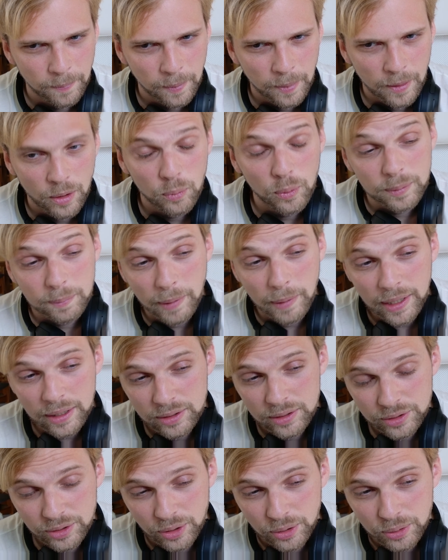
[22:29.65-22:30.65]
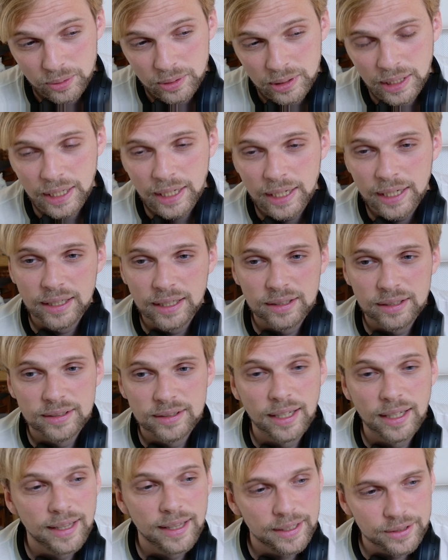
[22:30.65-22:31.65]
What matters, though, is
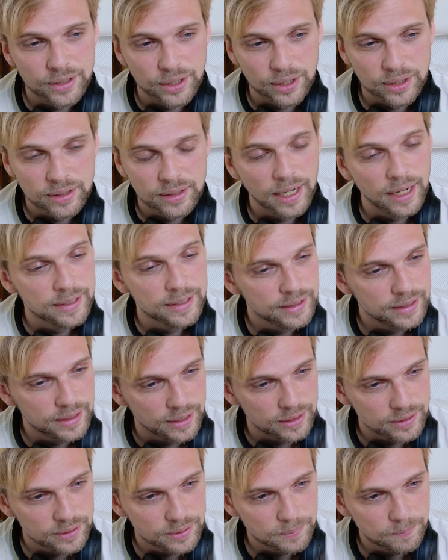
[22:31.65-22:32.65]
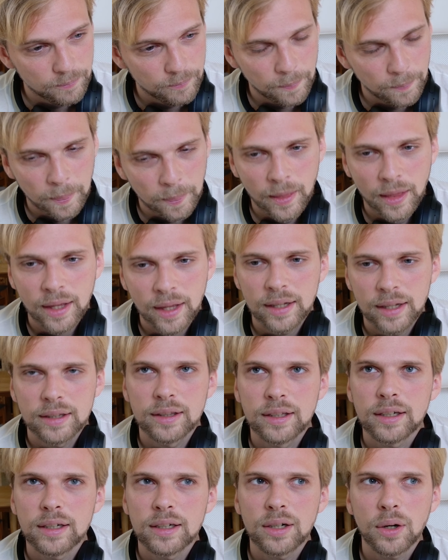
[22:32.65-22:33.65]
the letter at the end.
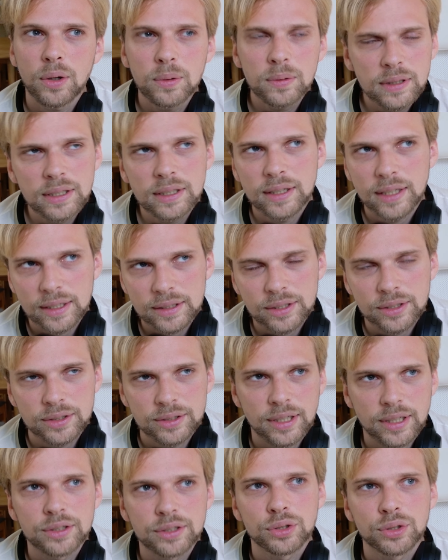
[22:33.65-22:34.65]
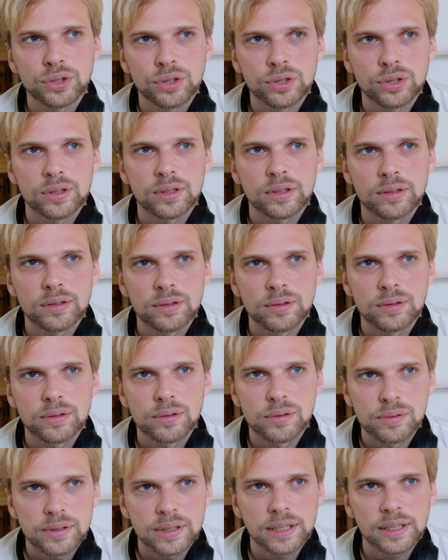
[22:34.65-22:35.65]
The only letters that you should
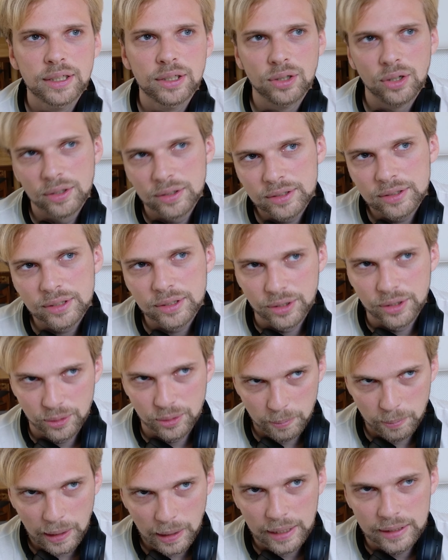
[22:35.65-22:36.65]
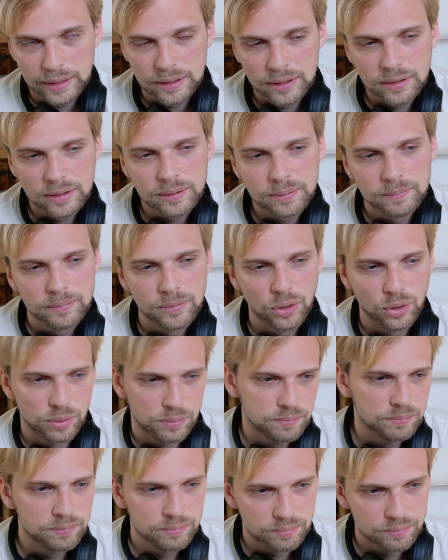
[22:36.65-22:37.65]
really consider buying, or
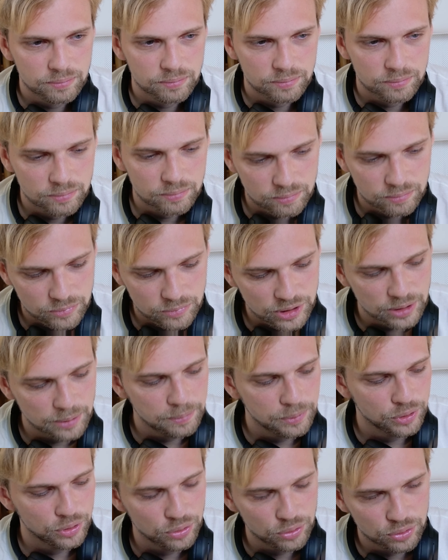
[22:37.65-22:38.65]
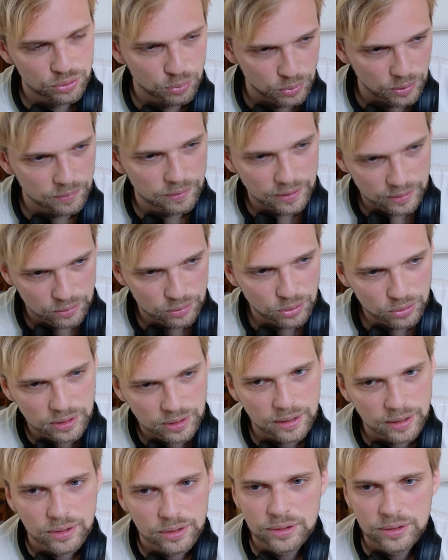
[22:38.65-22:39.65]
CPUs with those
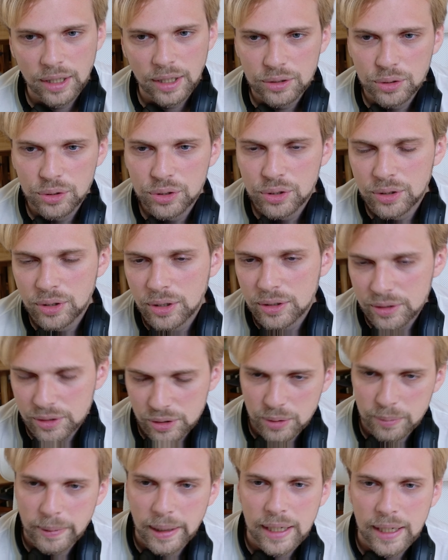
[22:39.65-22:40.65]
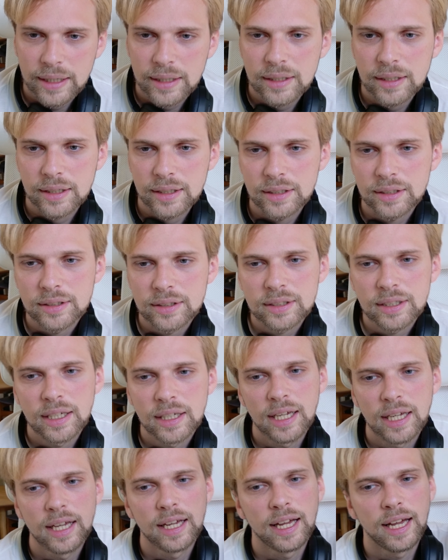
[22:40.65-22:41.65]
letters that you should consider buying, is
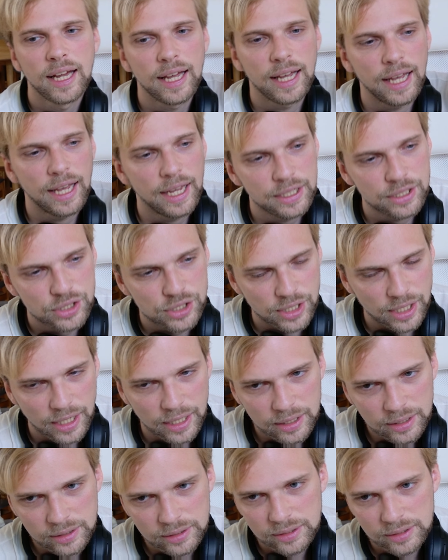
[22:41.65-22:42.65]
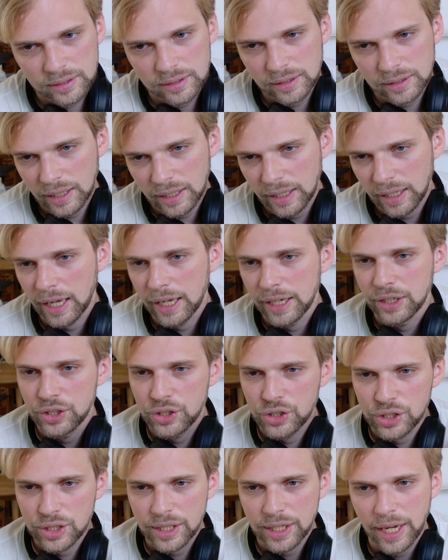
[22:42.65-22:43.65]
HX,
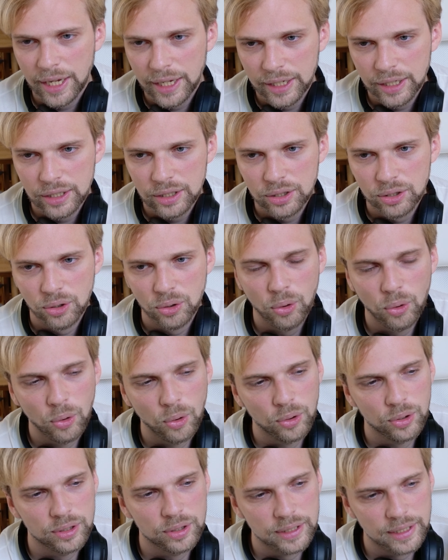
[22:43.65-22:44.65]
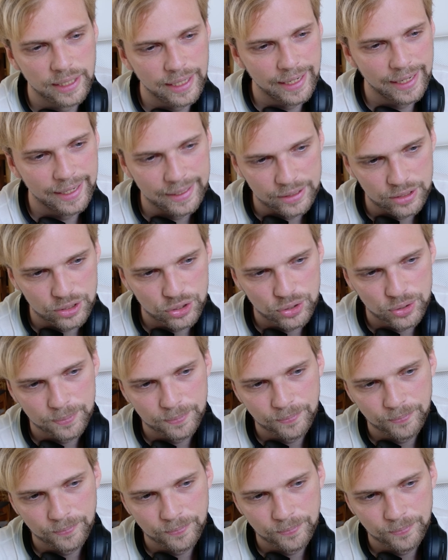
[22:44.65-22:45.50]
HK, or H.